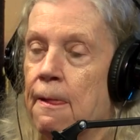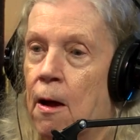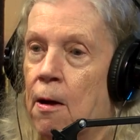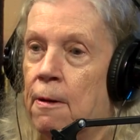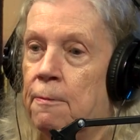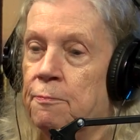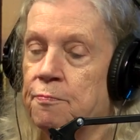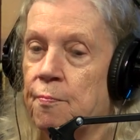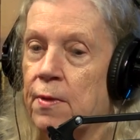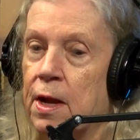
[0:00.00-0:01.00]

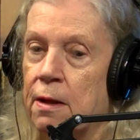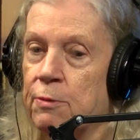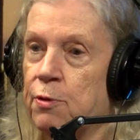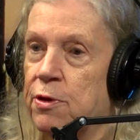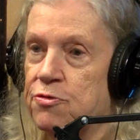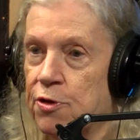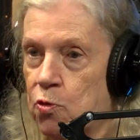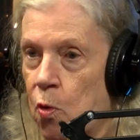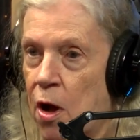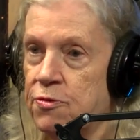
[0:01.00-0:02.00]
um, immigrants
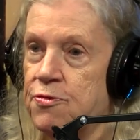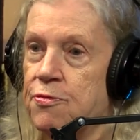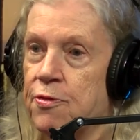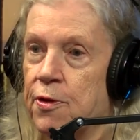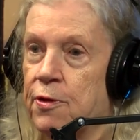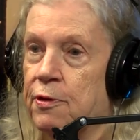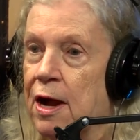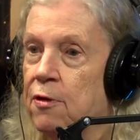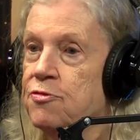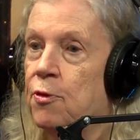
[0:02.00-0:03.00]
across the
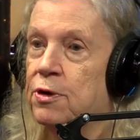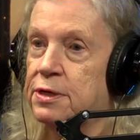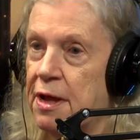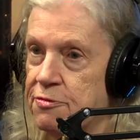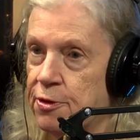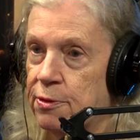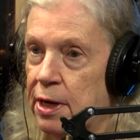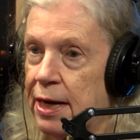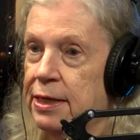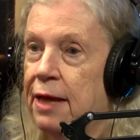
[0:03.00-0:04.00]
Arizona desert
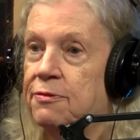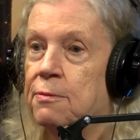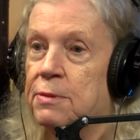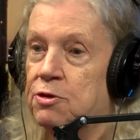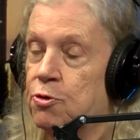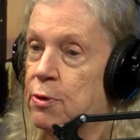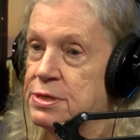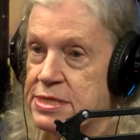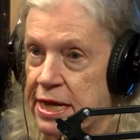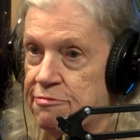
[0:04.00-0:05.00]
and get them into
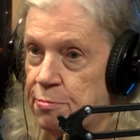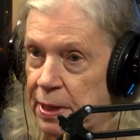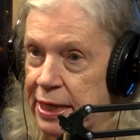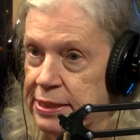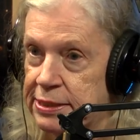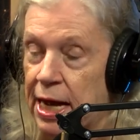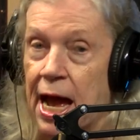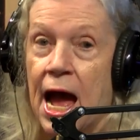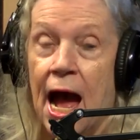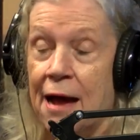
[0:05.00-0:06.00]
a safe place.
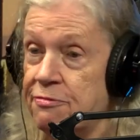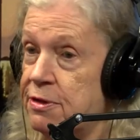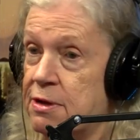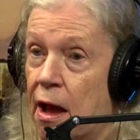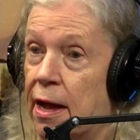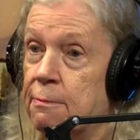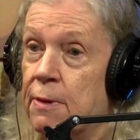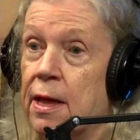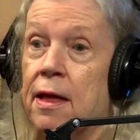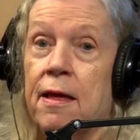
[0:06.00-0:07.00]
Half the
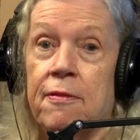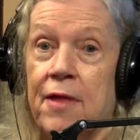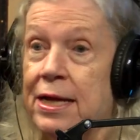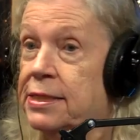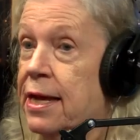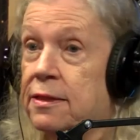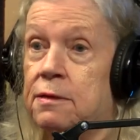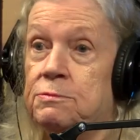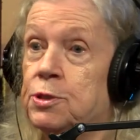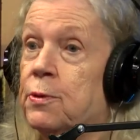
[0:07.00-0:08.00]
time, they take
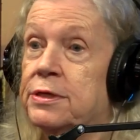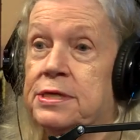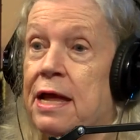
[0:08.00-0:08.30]
them to a